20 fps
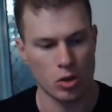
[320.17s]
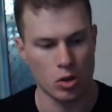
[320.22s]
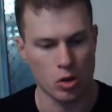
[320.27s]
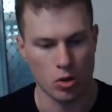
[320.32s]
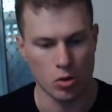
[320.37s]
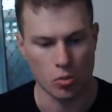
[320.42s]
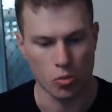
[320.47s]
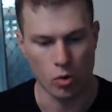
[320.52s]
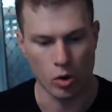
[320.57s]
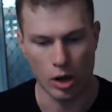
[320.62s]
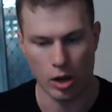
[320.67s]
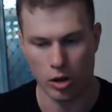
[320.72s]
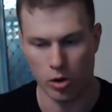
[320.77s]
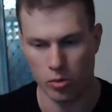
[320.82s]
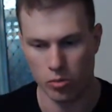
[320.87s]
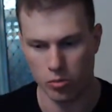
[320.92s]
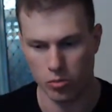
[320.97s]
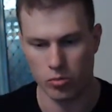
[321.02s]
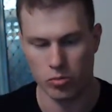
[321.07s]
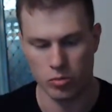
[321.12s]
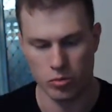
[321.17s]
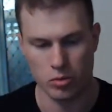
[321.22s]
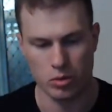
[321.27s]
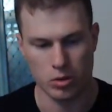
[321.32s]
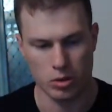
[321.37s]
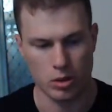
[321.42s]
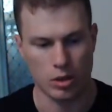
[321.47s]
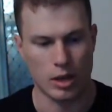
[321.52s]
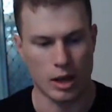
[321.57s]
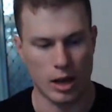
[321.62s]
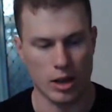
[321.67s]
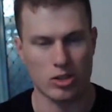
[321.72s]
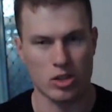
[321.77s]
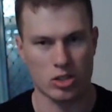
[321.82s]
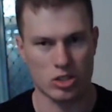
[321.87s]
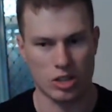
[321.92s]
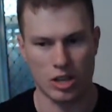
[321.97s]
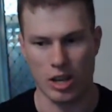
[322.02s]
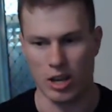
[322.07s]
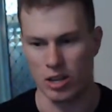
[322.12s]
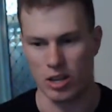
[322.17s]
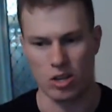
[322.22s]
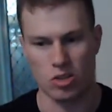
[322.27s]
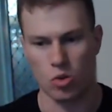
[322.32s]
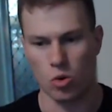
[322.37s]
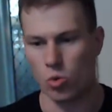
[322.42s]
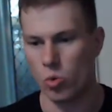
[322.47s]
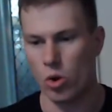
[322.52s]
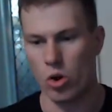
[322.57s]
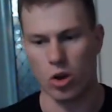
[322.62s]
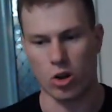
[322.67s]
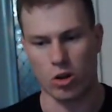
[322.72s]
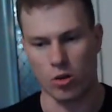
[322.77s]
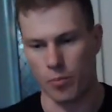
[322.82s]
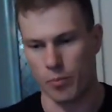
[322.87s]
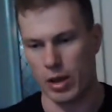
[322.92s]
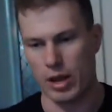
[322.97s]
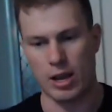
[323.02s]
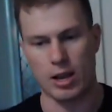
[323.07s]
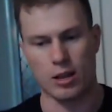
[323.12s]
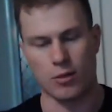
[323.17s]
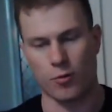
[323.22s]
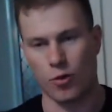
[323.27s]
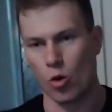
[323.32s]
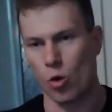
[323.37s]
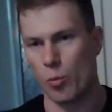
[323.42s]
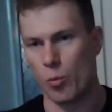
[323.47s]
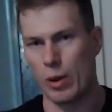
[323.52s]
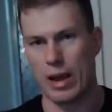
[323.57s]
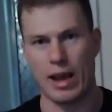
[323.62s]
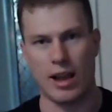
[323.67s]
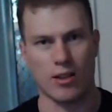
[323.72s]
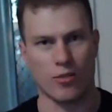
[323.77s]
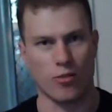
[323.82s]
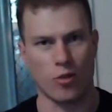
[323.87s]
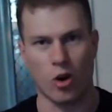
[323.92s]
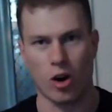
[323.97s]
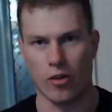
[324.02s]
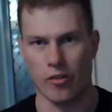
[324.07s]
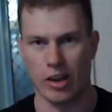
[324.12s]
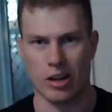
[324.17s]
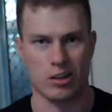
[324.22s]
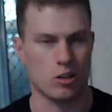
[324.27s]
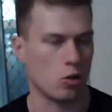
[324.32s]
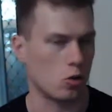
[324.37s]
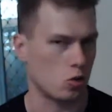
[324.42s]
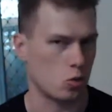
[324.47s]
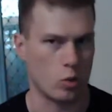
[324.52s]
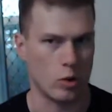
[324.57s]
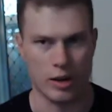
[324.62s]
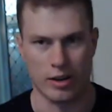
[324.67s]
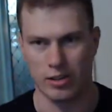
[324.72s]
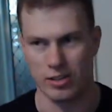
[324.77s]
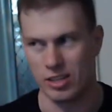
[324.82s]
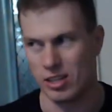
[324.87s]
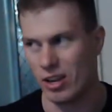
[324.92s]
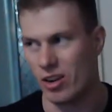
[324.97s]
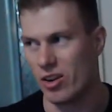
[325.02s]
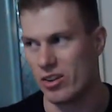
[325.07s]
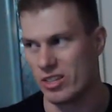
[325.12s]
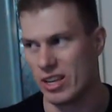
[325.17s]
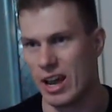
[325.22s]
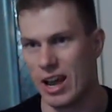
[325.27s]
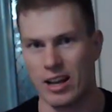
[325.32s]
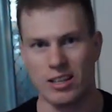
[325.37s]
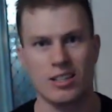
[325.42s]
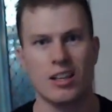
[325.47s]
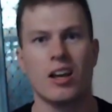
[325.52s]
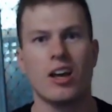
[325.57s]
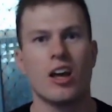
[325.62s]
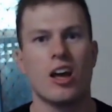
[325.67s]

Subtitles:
well, as I said, this will work on PS4, PS5, Xbox One and Series X.